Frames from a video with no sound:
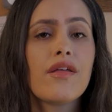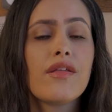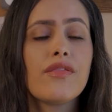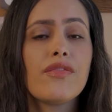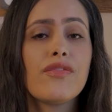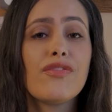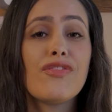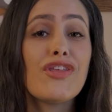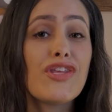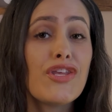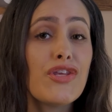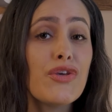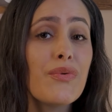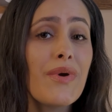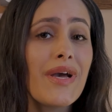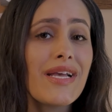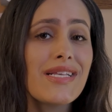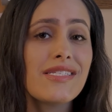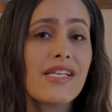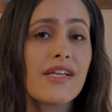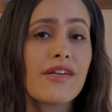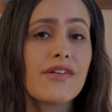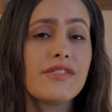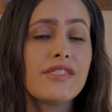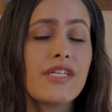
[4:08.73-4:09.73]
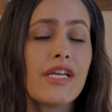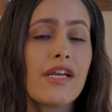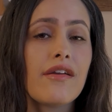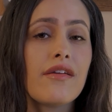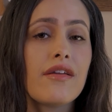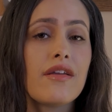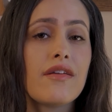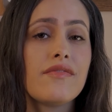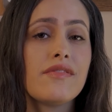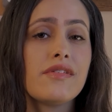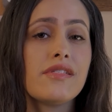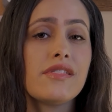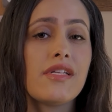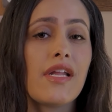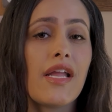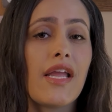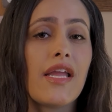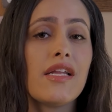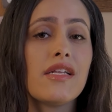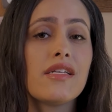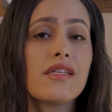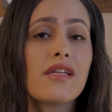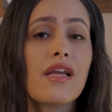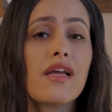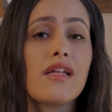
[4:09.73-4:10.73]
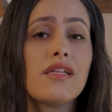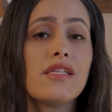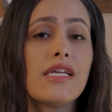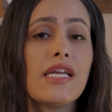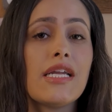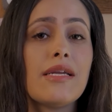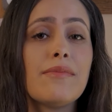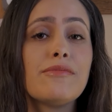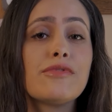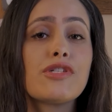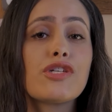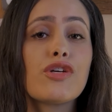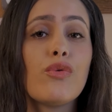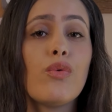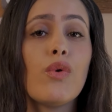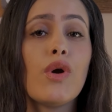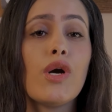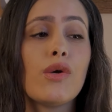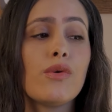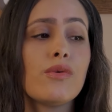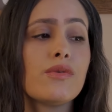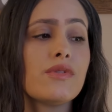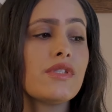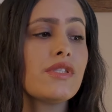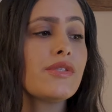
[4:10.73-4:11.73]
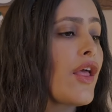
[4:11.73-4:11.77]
The US Secretary of State claimed, quote,